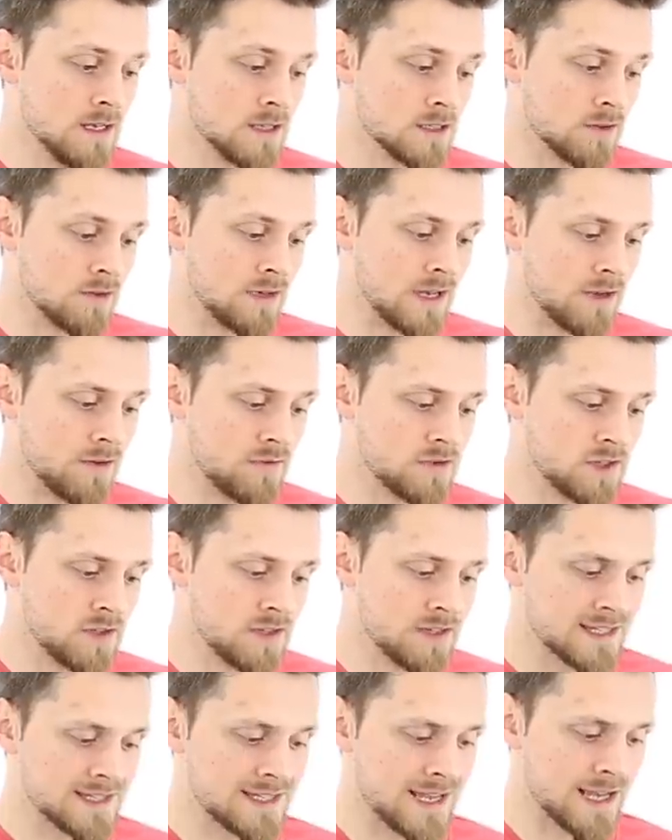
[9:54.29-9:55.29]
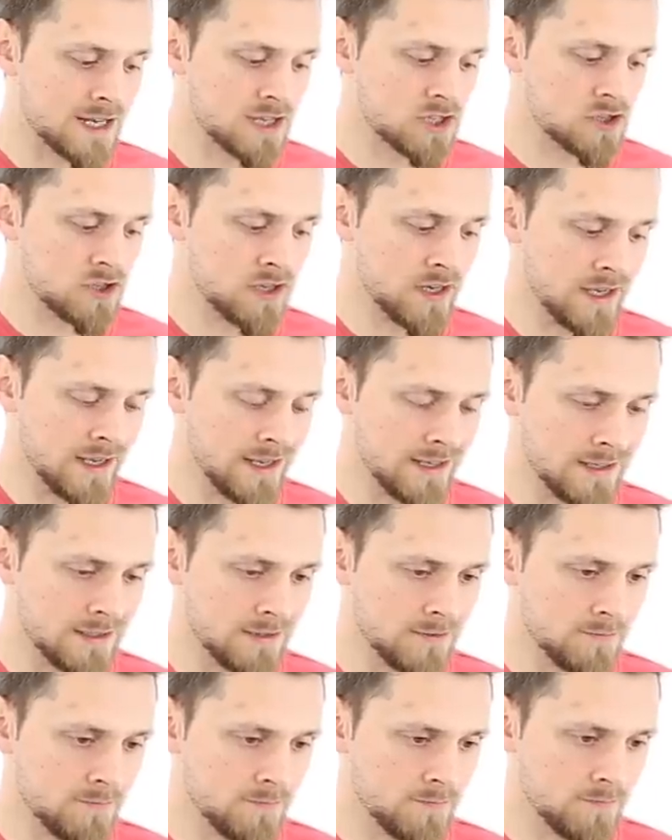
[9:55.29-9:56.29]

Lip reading: So now you've tuned the second string in.